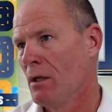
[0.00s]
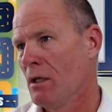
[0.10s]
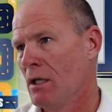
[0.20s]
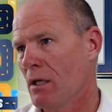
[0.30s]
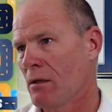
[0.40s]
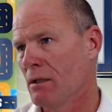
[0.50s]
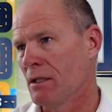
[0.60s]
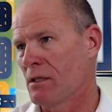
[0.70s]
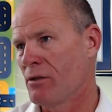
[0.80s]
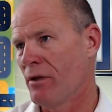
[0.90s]

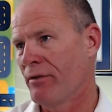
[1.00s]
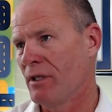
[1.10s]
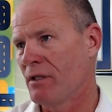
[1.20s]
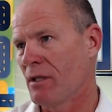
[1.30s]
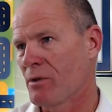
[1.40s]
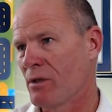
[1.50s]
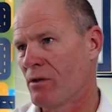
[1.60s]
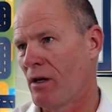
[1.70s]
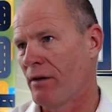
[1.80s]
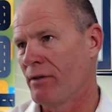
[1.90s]
Nicholas, do you have any tips on
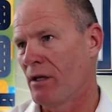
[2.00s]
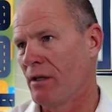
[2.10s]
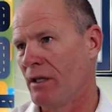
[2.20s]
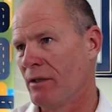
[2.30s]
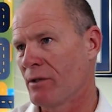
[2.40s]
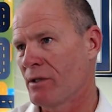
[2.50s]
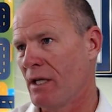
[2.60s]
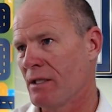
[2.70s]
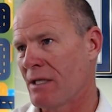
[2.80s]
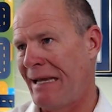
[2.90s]
driving on
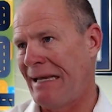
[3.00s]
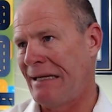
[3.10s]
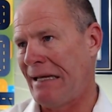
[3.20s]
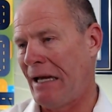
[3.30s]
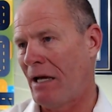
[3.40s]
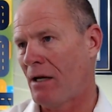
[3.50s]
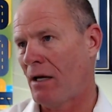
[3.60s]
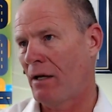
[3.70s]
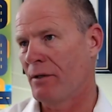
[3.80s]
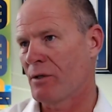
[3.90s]
interstates and at
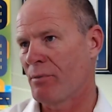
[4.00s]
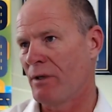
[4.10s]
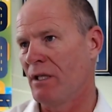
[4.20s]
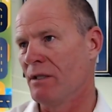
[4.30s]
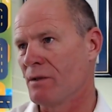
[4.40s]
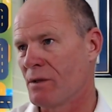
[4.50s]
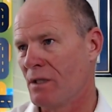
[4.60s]
higher speeds?